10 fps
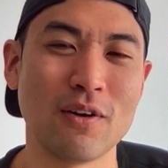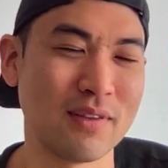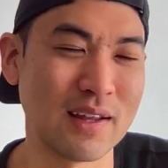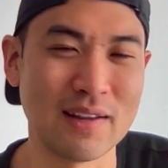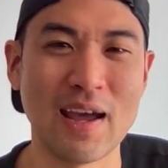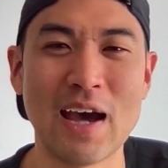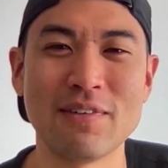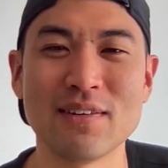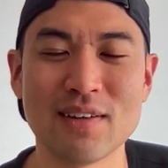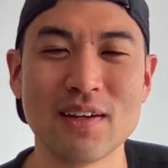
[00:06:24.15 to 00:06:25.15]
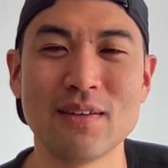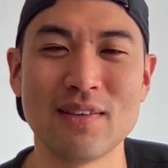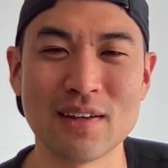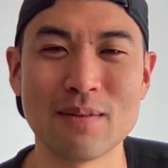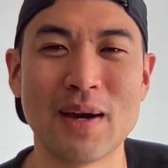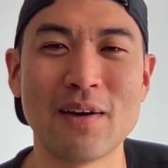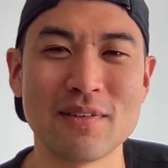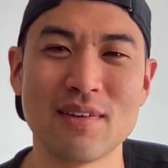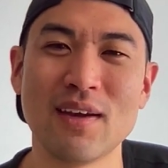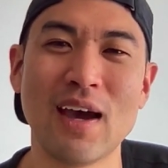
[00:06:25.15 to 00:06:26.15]
than having to think
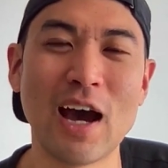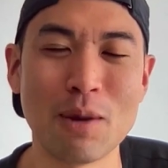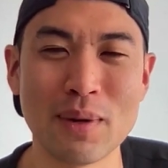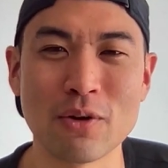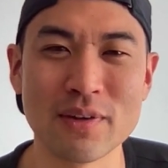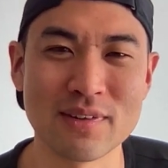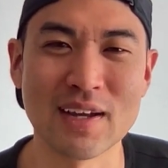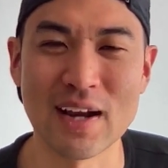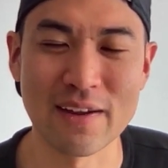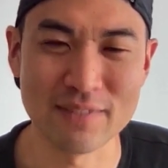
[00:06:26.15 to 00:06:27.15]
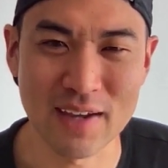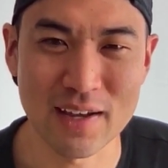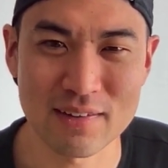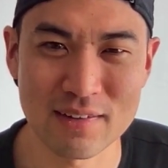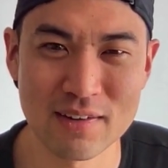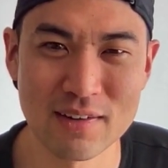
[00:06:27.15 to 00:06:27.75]
about how am I going to get out of debt,